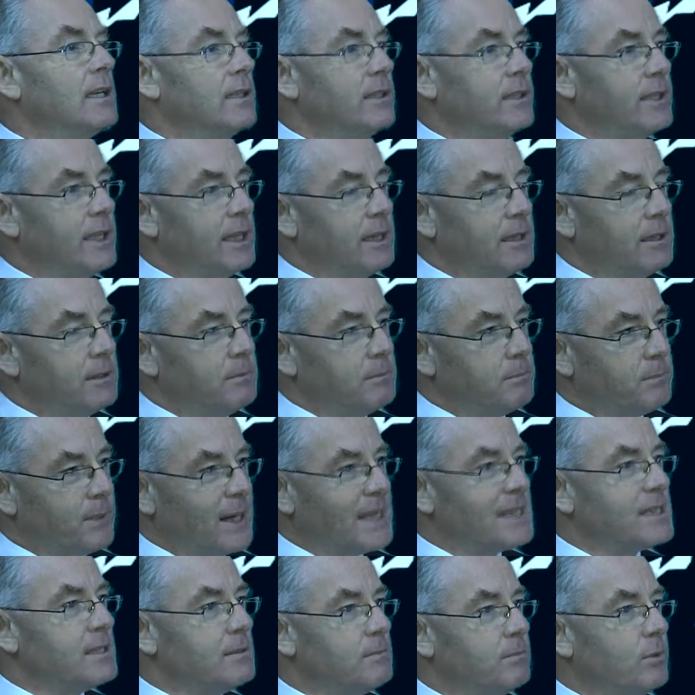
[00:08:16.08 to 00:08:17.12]
The
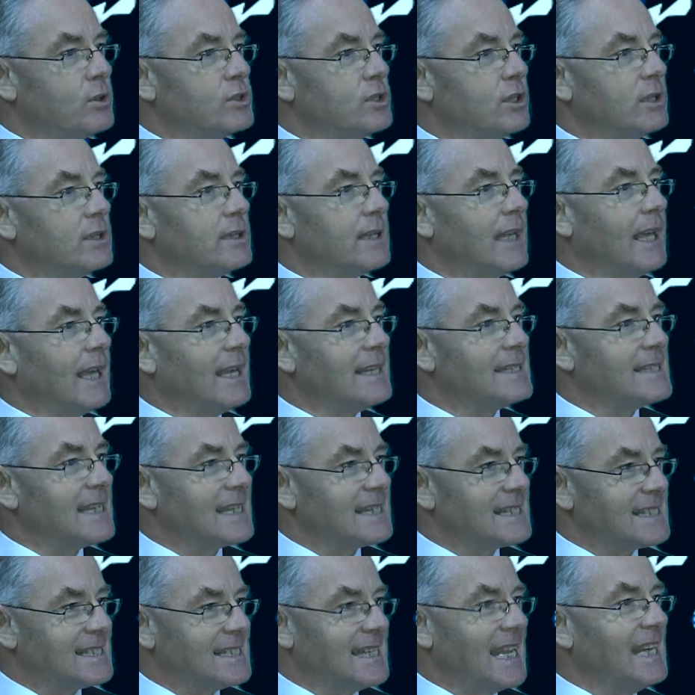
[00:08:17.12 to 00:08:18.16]
present budget has
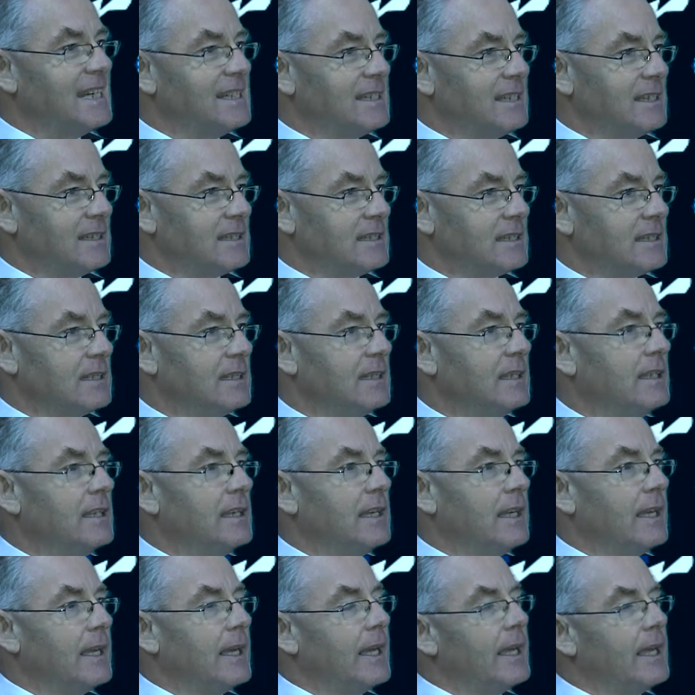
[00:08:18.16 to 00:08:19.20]
extended
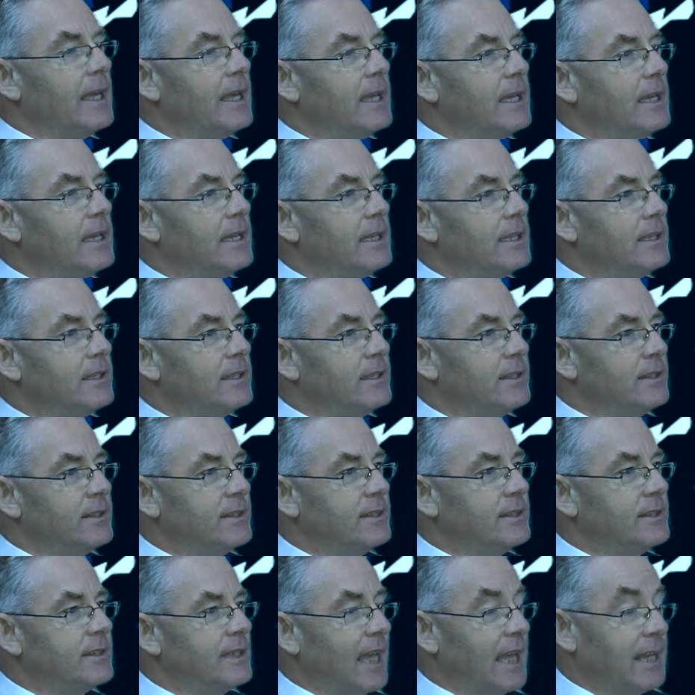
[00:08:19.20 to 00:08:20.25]

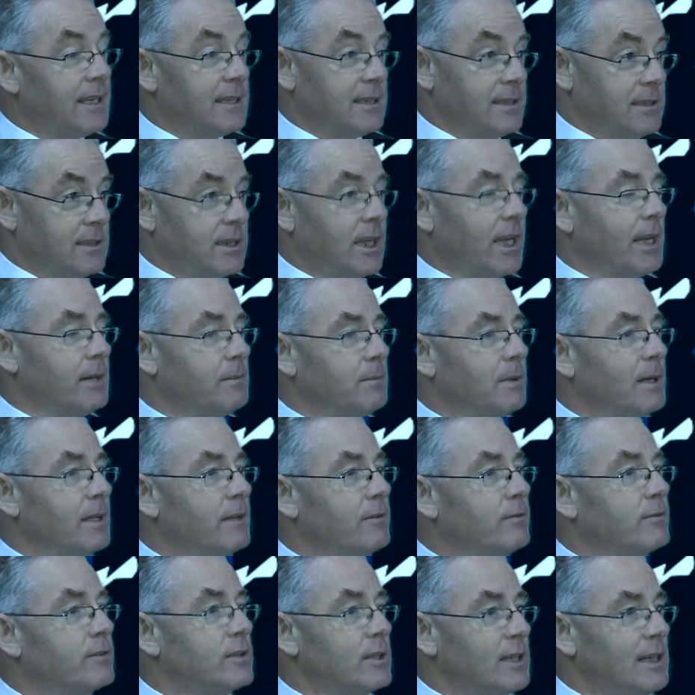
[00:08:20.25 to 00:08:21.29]
that time
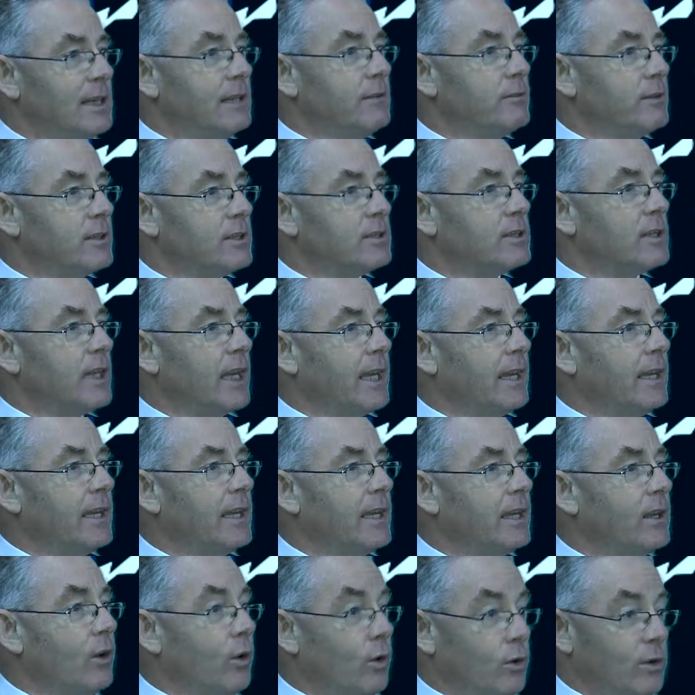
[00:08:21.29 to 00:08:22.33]
relief to leave it
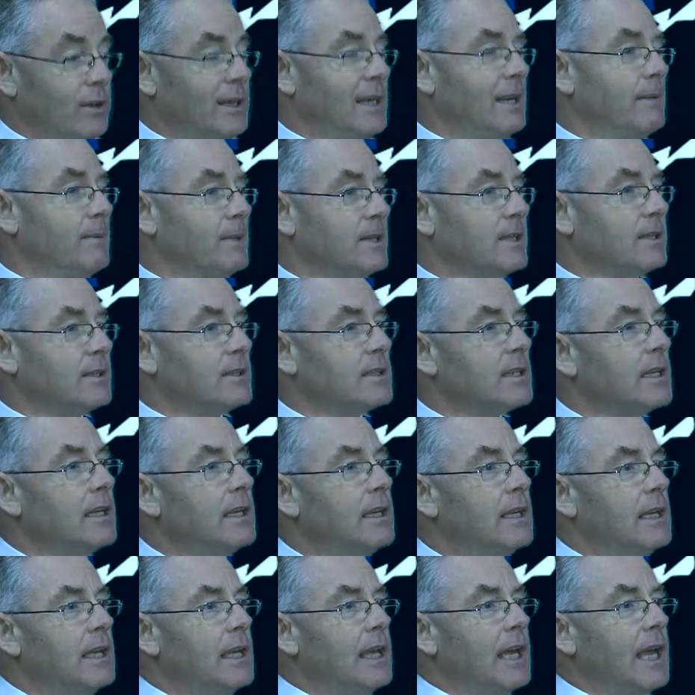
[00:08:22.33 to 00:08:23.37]
unlimited,
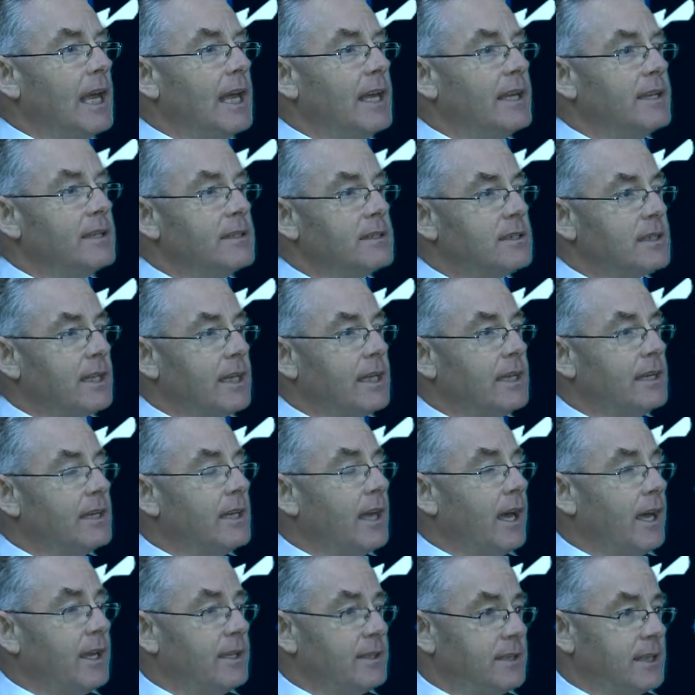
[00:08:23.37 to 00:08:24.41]
and
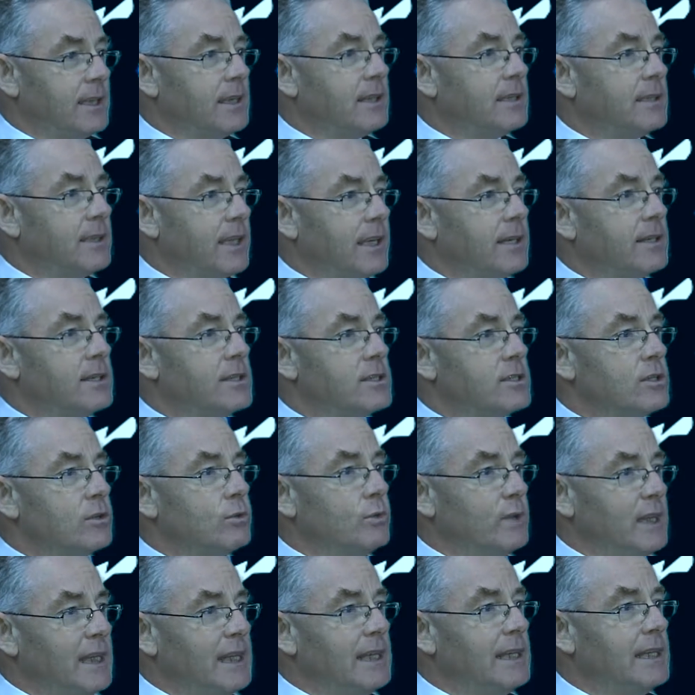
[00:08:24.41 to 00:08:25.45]
I think that is a
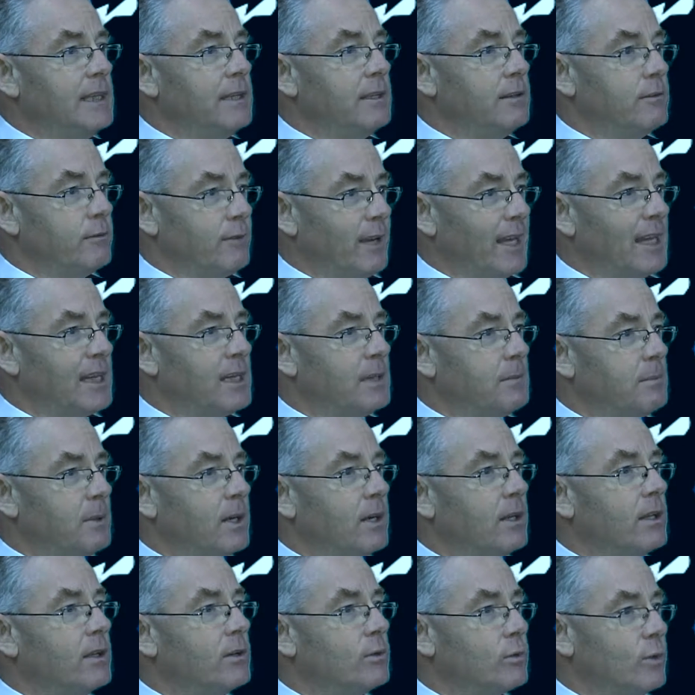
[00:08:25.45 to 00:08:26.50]
really
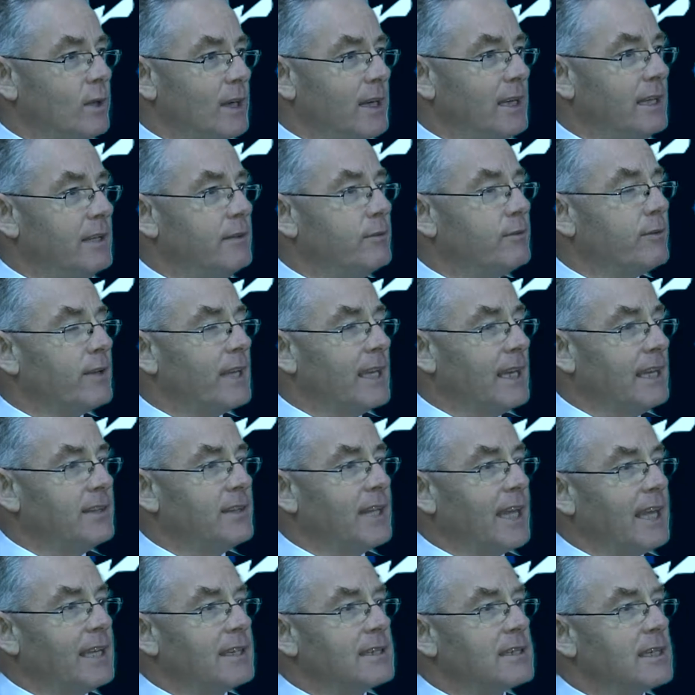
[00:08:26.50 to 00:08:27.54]
valuable relief in
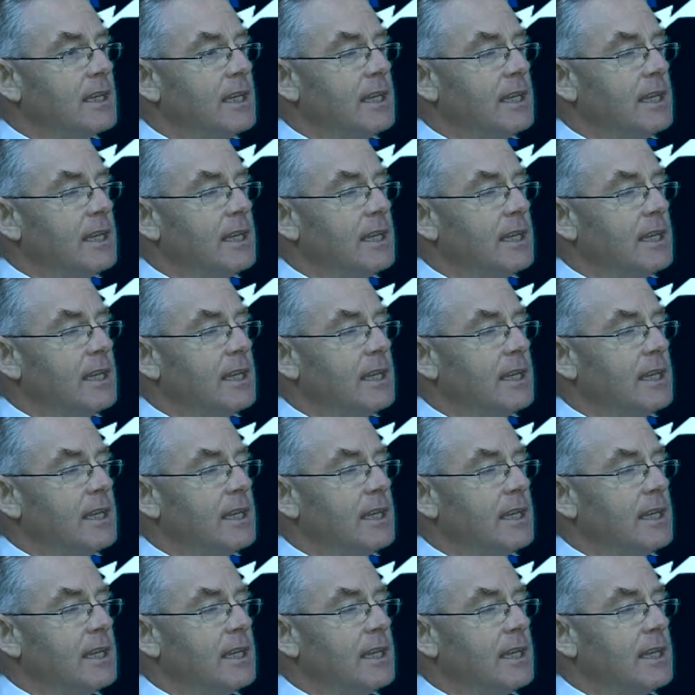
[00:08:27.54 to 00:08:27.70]
that.